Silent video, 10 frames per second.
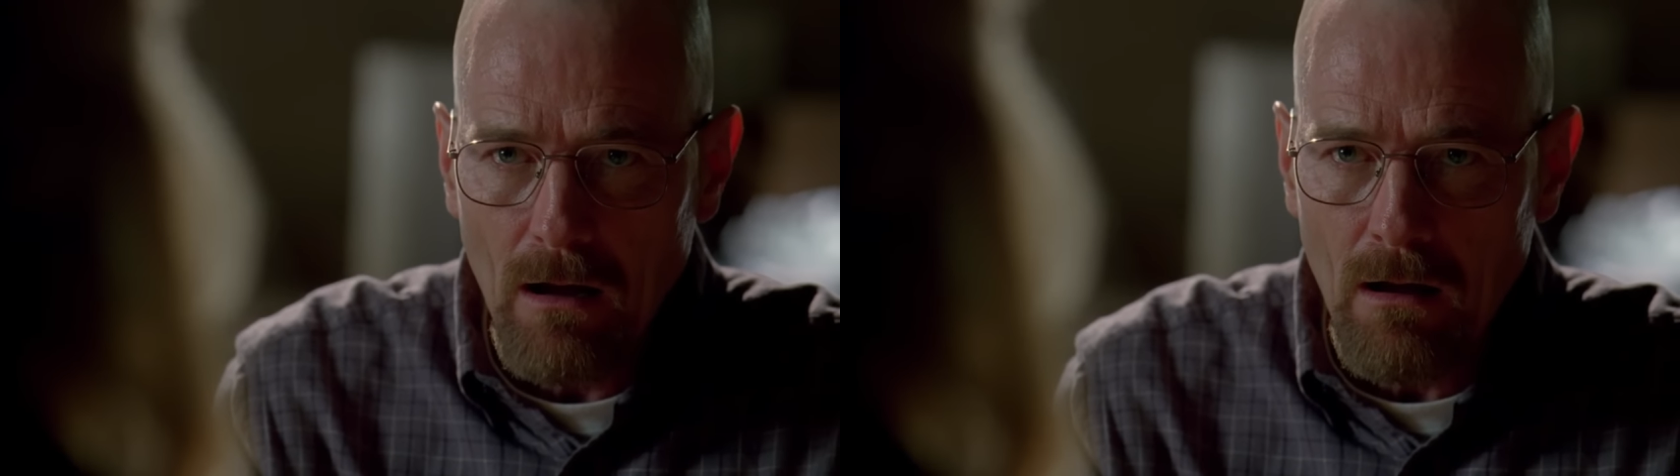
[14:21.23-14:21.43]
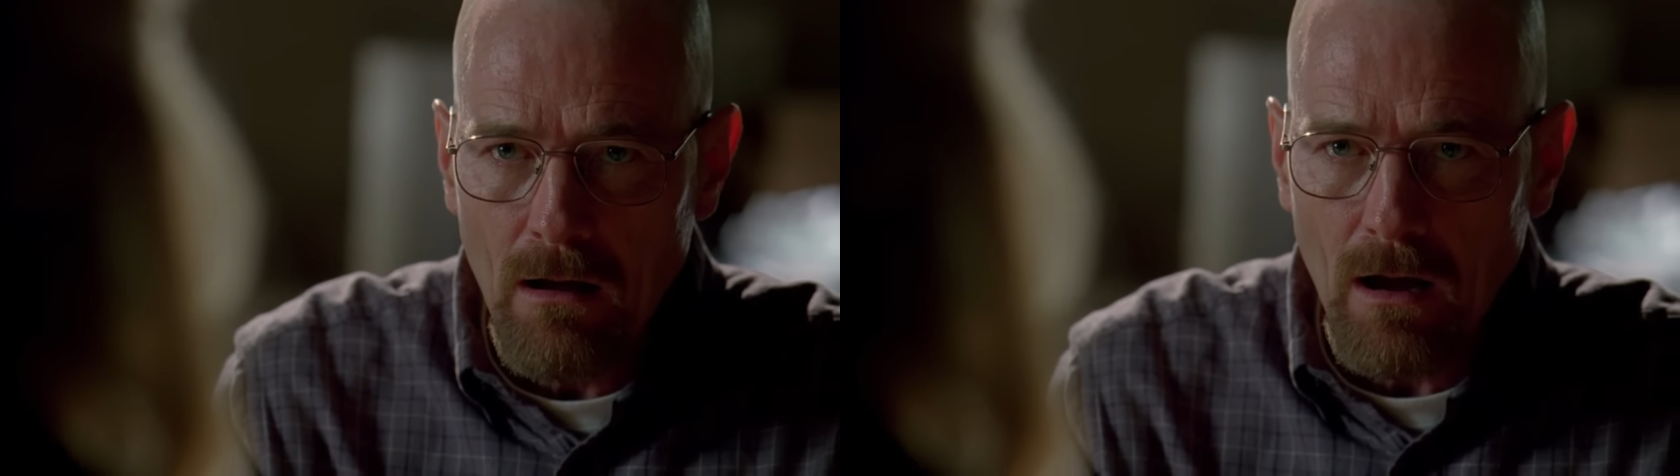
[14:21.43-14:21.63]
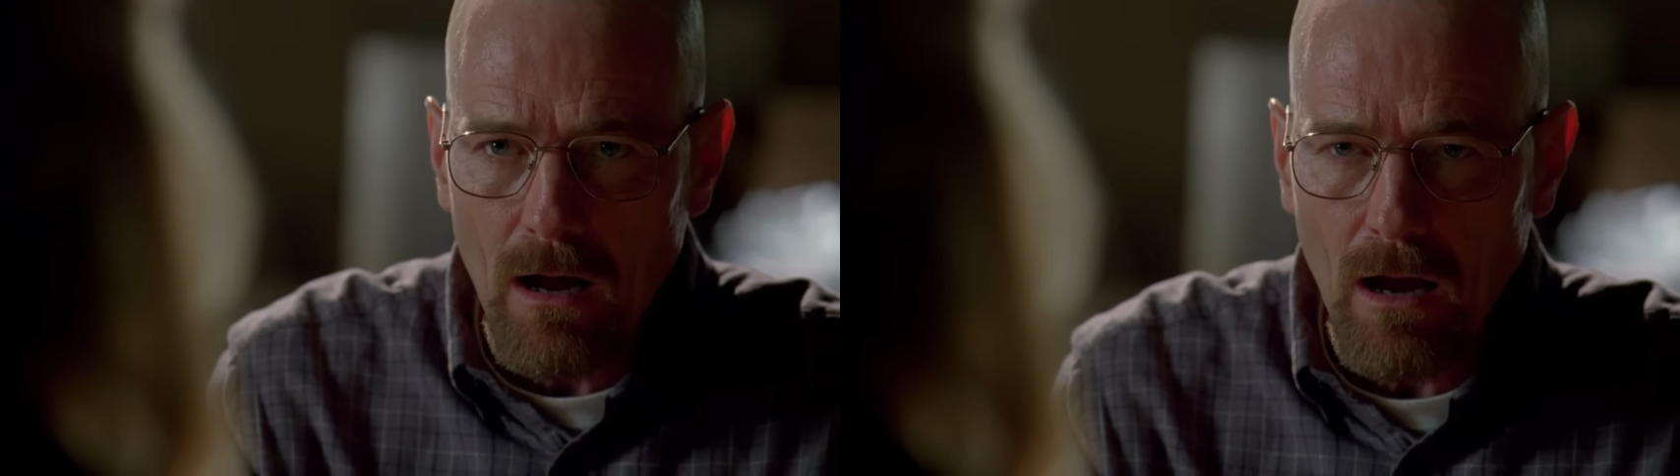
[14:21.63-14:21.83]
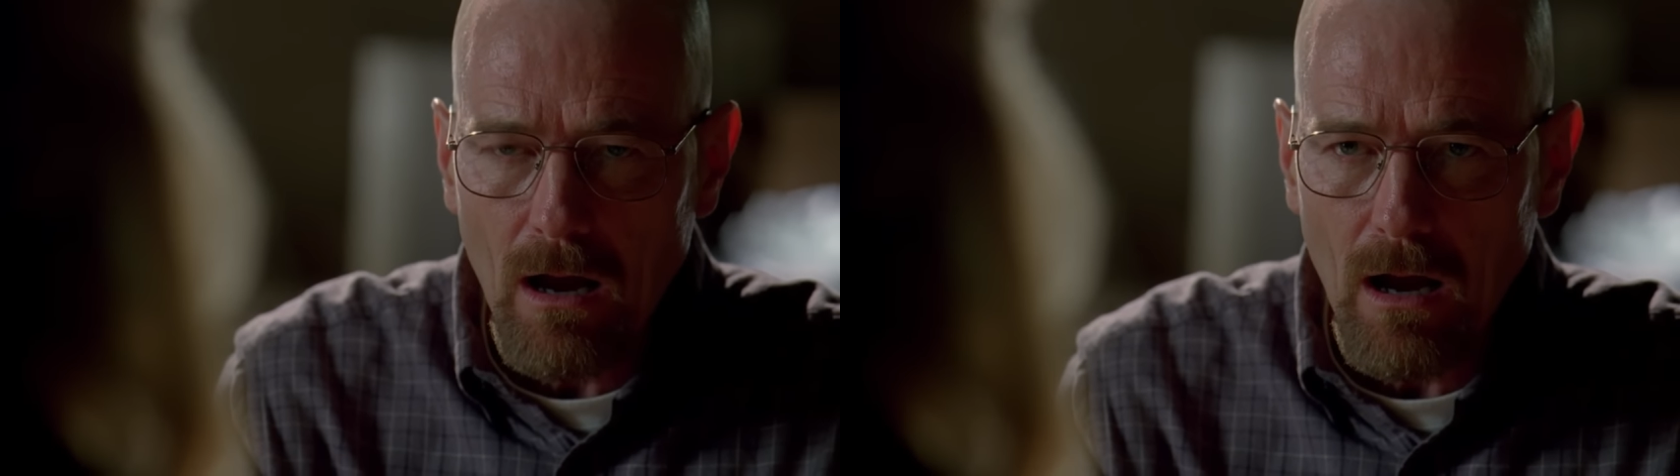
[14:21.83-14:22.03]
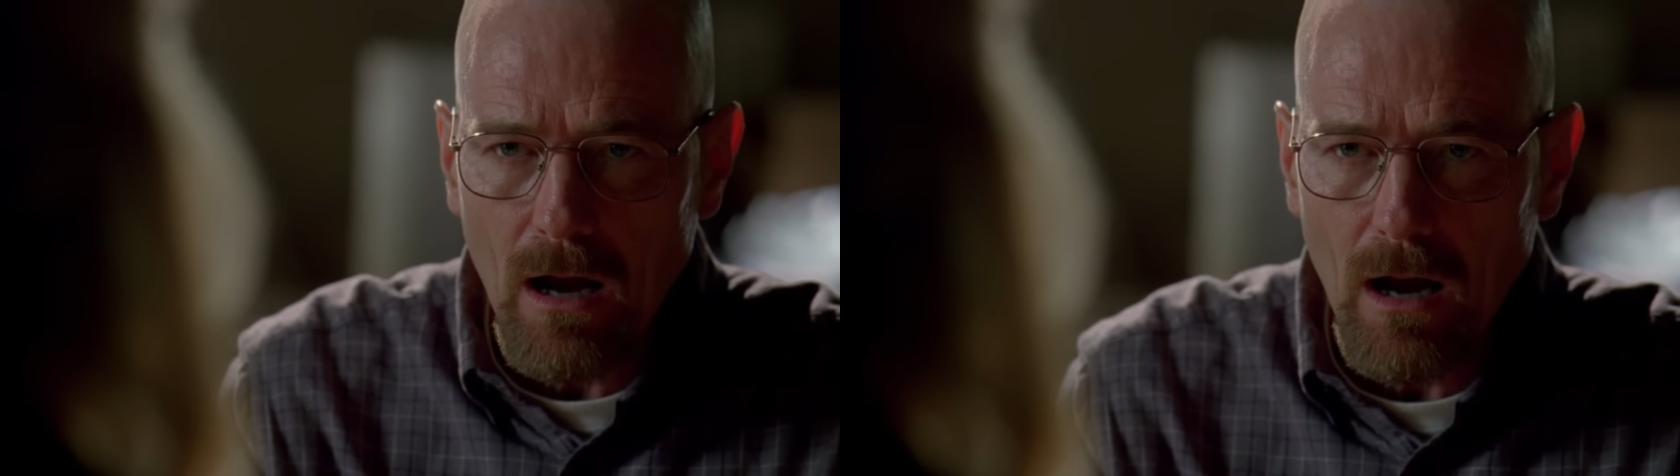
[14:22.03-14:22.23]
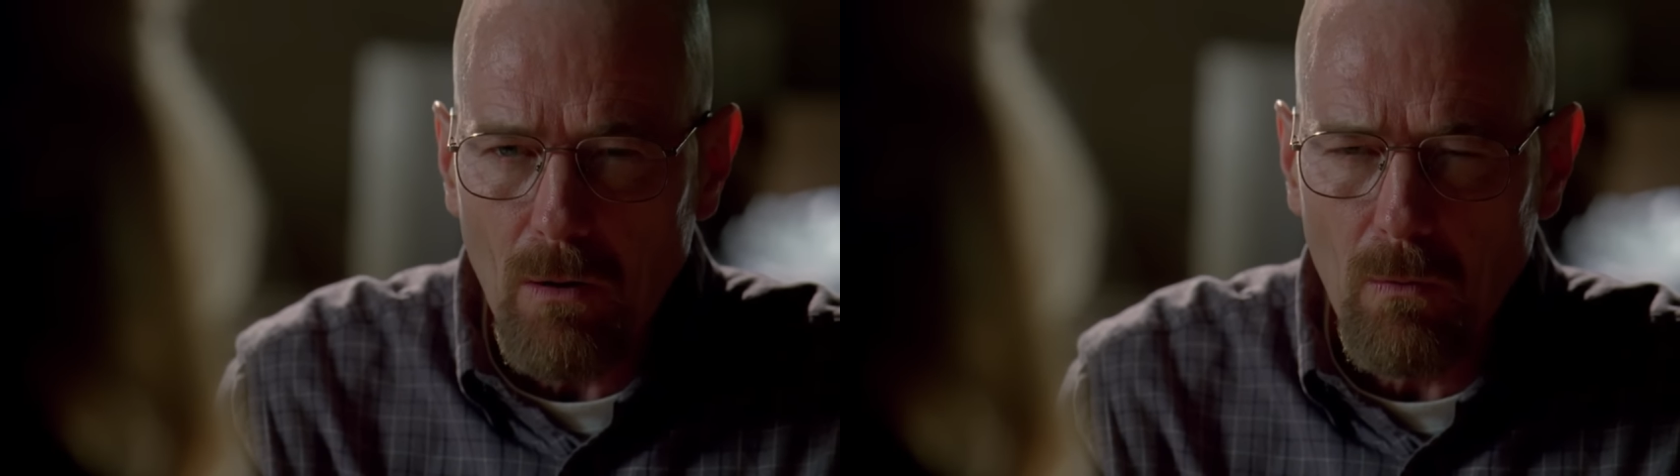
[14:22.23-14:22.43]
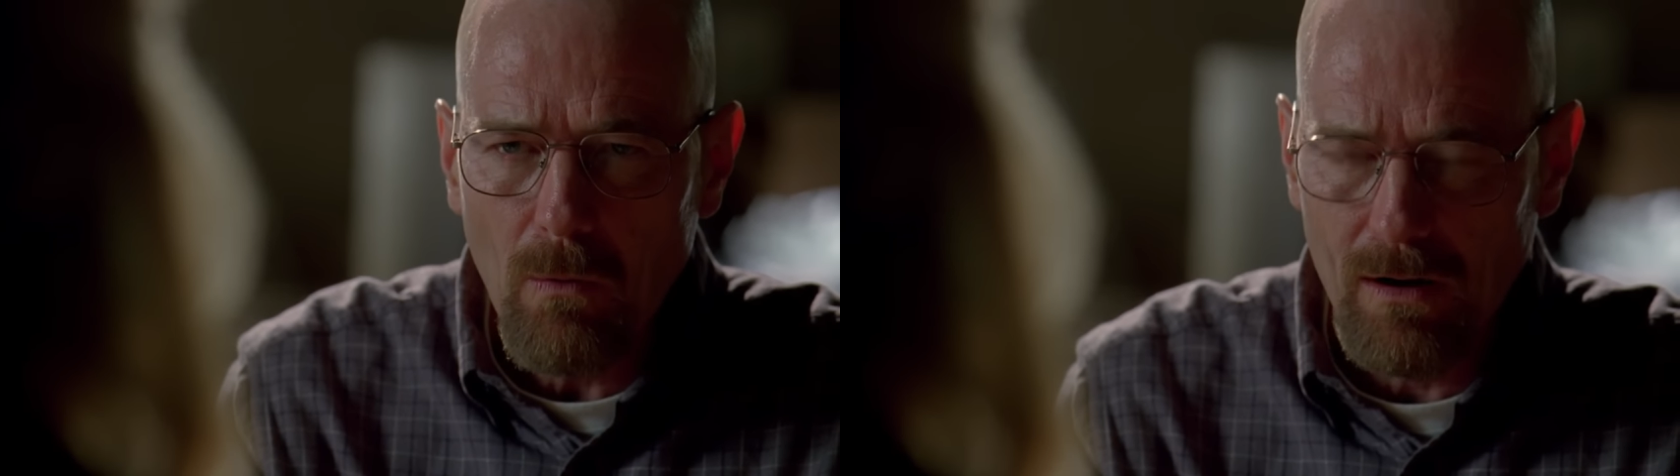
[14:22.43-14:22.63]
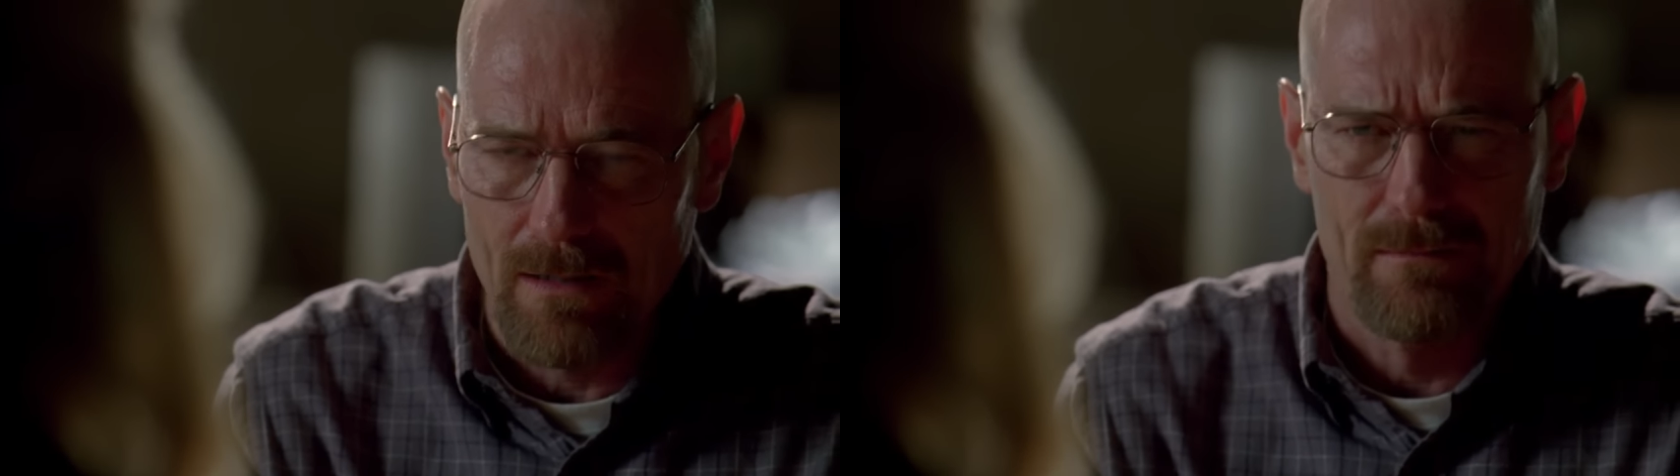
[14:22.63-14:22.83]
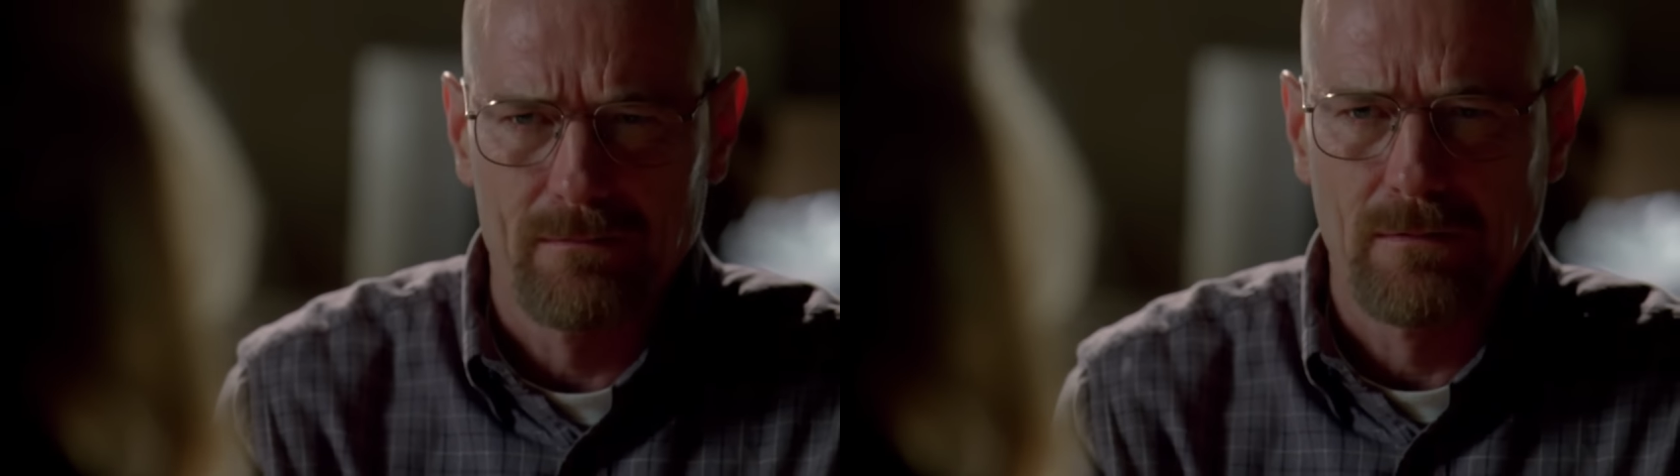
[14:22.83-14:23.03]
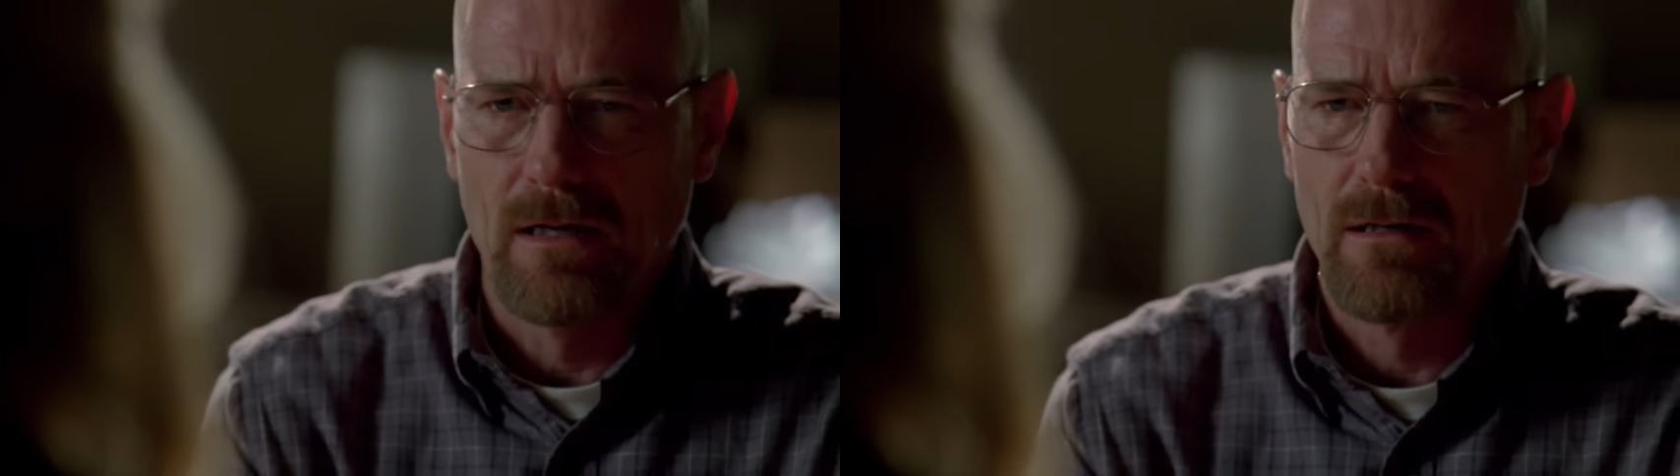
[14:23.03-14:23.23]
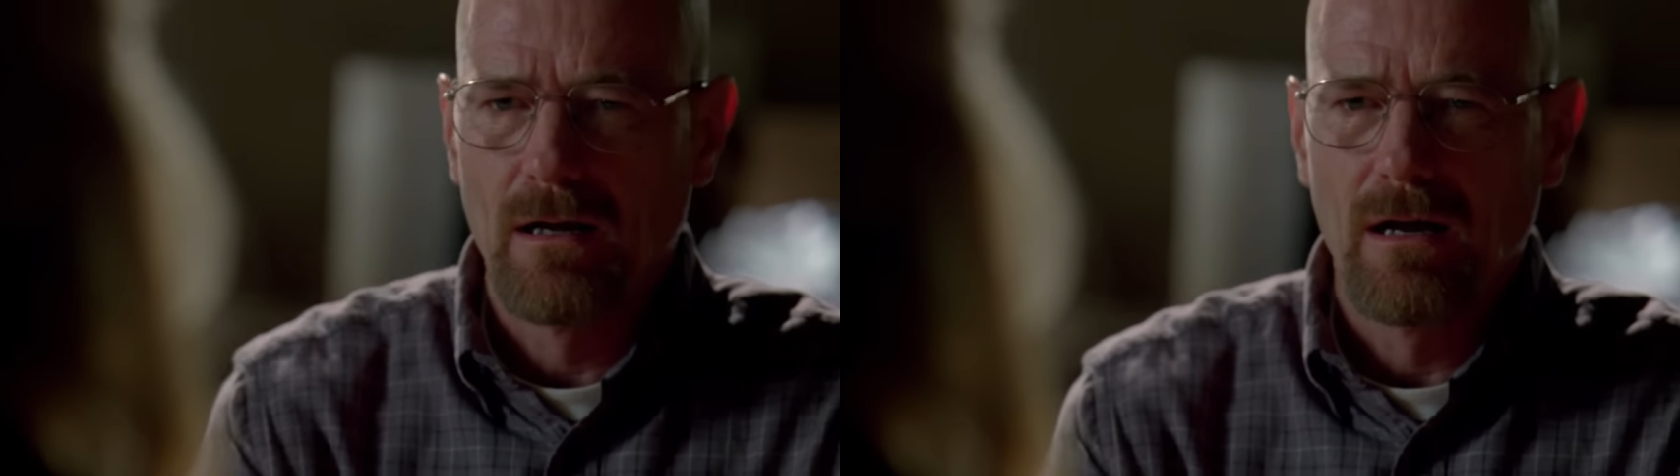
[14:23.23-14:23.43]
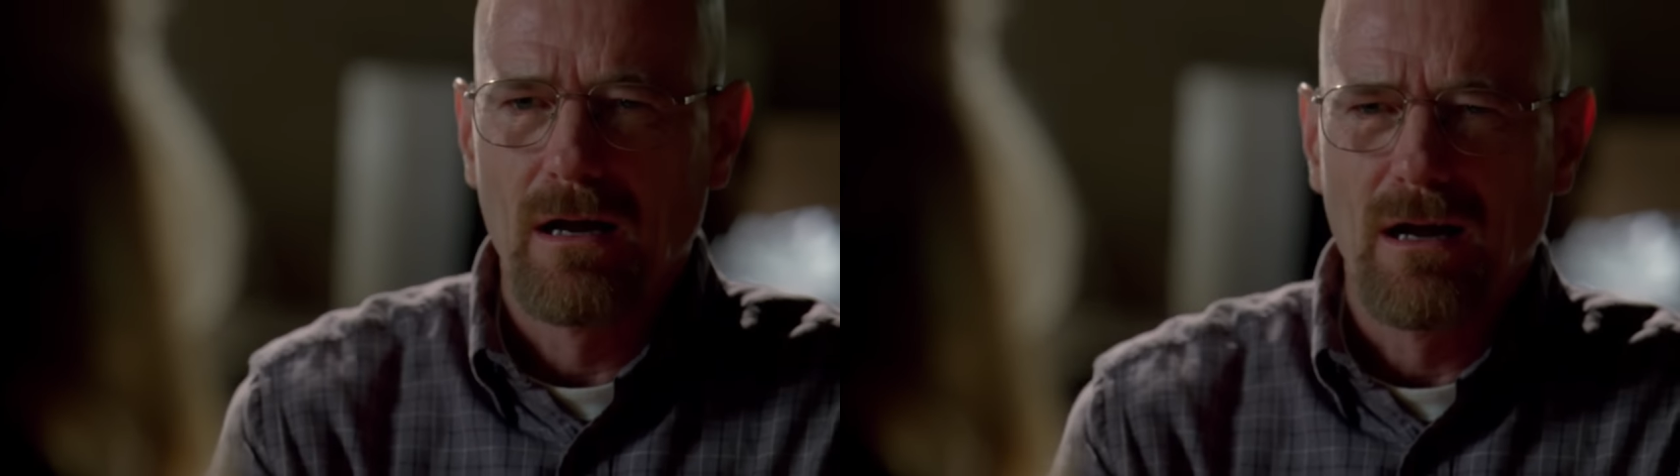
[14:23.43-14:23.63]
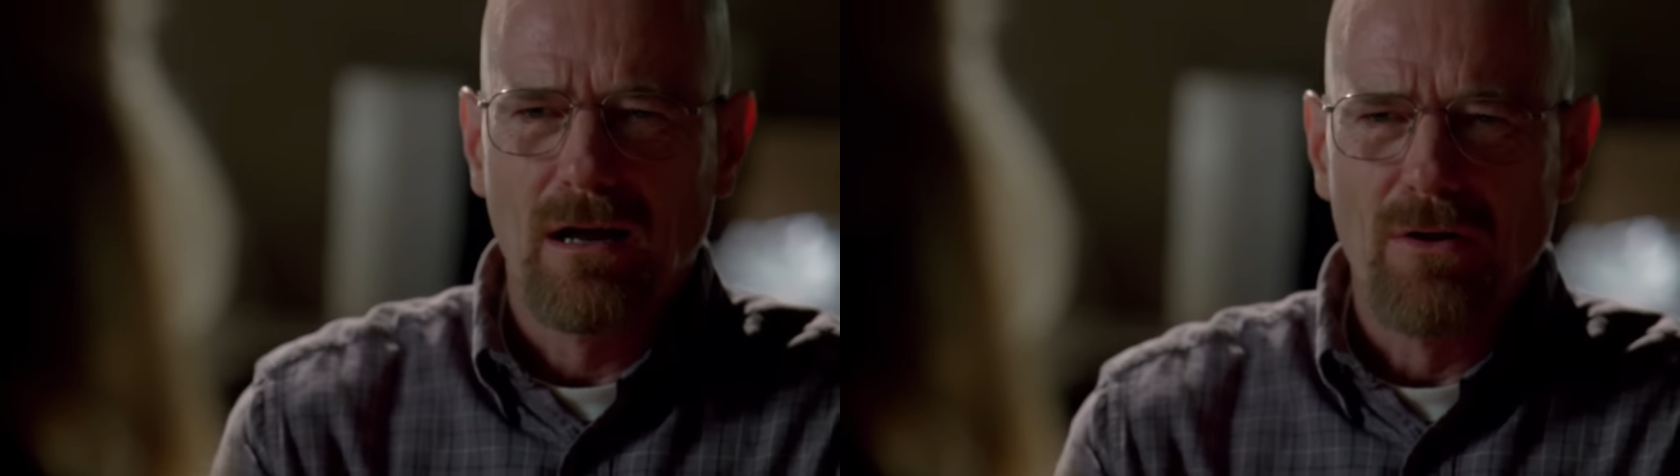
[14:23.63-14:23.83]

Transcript: But worse yet, he refused to stop lying to